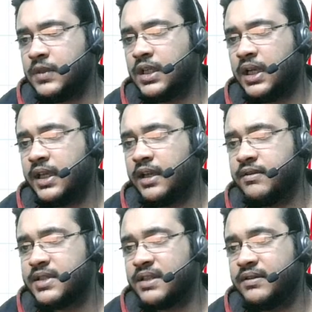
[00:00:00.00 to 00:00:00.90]
I have a
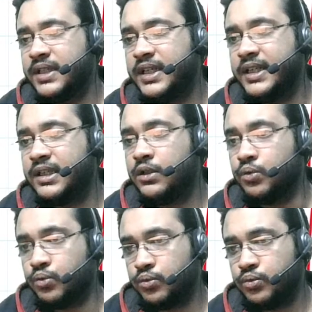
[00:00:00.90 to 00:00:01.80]
72,
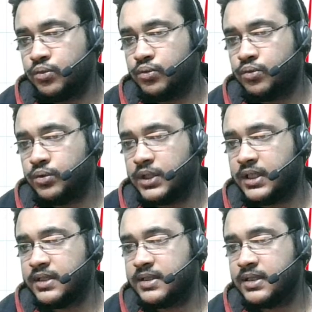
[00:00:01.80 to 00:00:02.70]
that
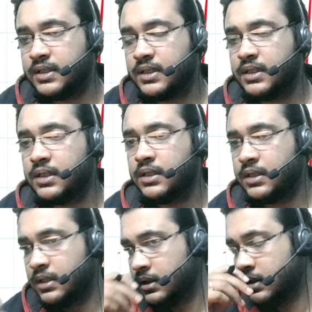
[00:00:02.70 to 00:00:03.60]
is
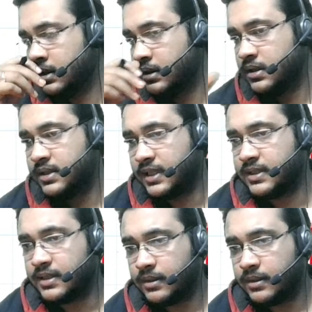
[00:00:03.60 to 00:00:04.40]
6.